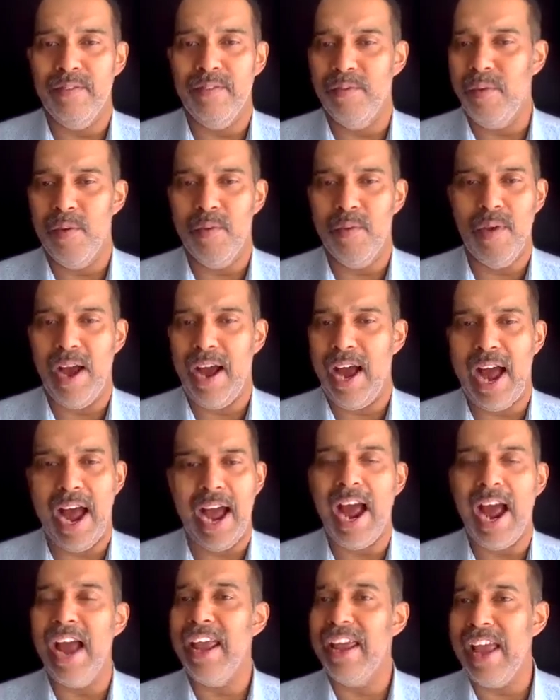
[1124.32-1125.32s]

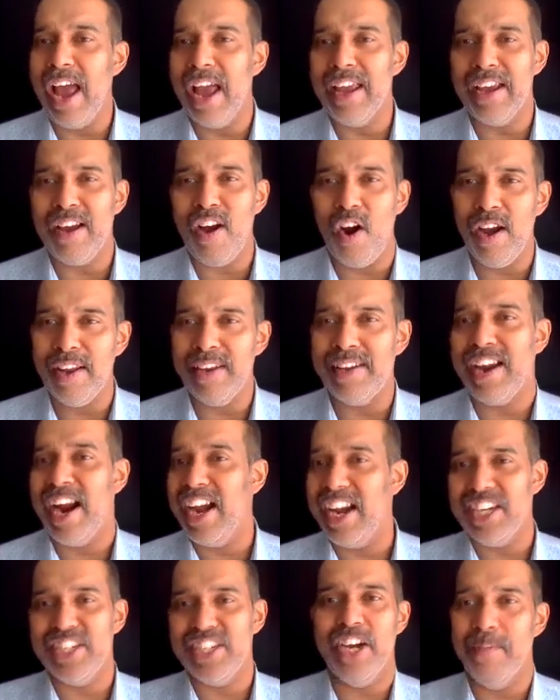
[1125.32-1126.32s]
I call it
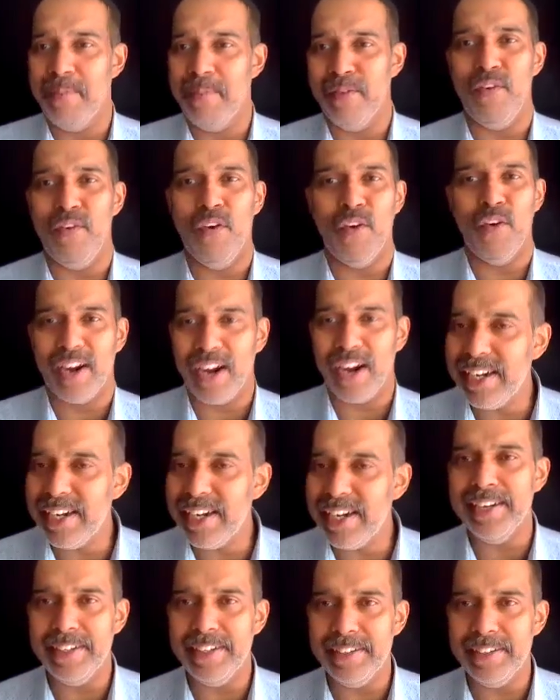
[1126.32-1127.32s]
connection before
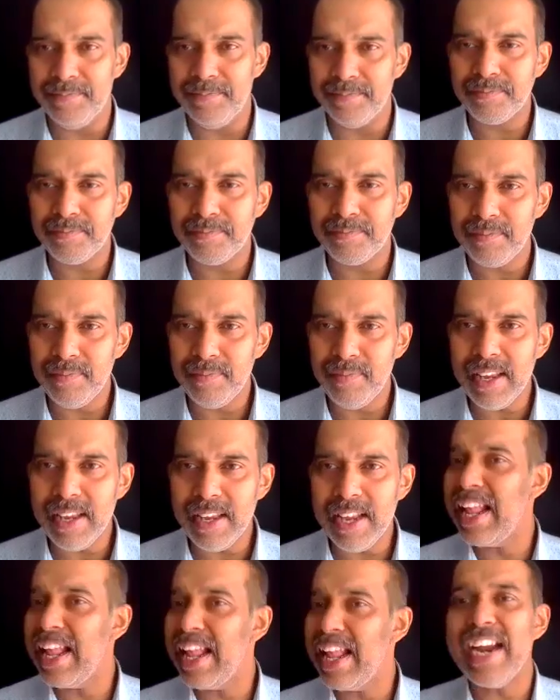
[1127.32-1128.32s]
content.
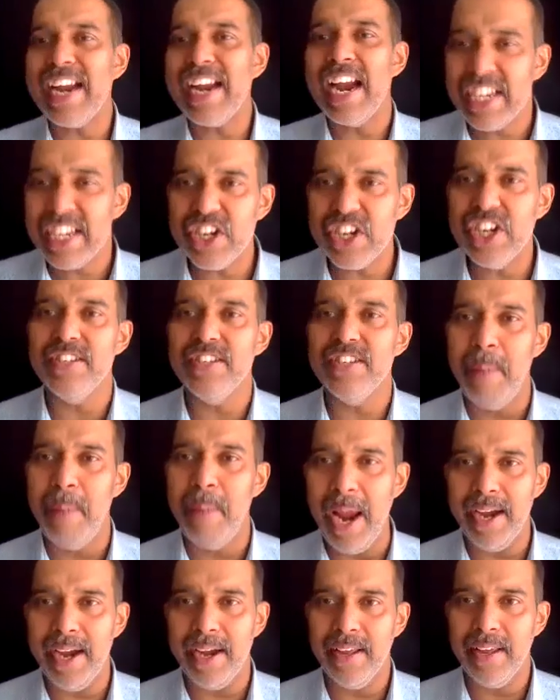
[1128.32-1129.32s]
That connection is
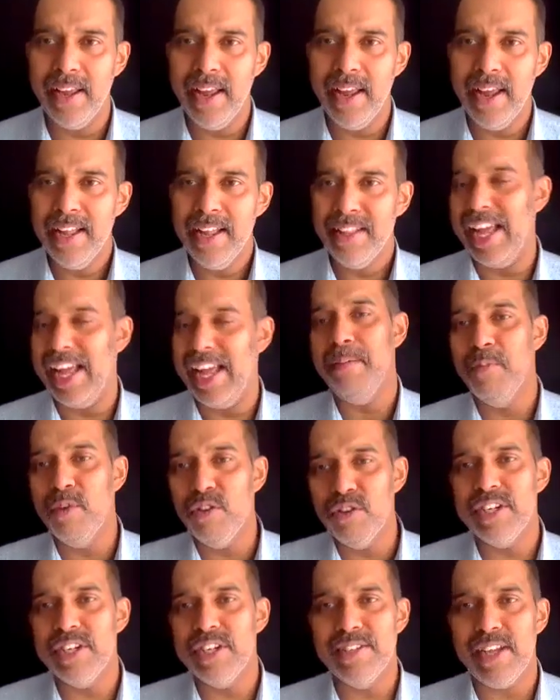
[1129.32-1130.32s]
made, that
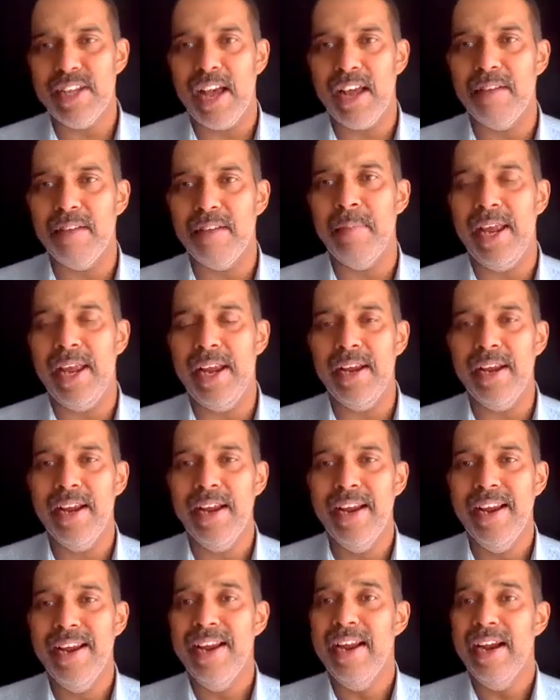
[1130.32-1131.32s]
emotions are
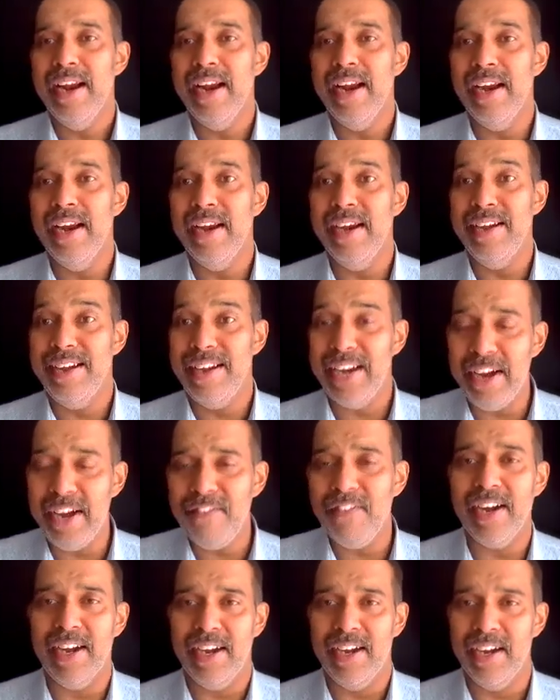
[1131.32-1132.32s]
being
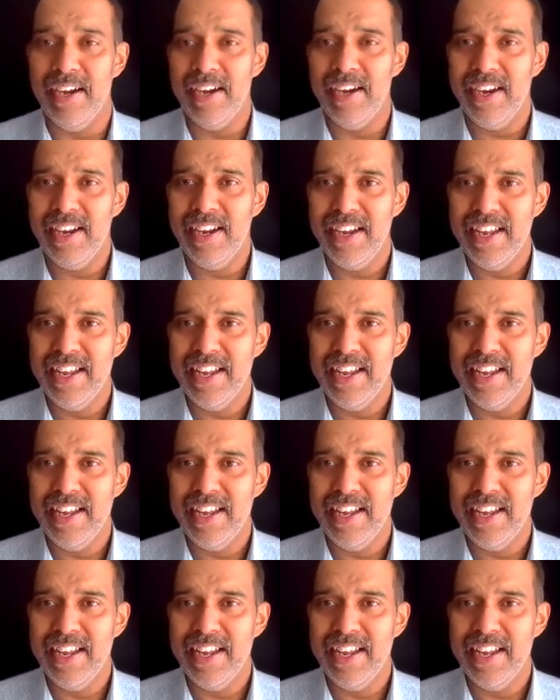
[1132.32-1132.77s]
driven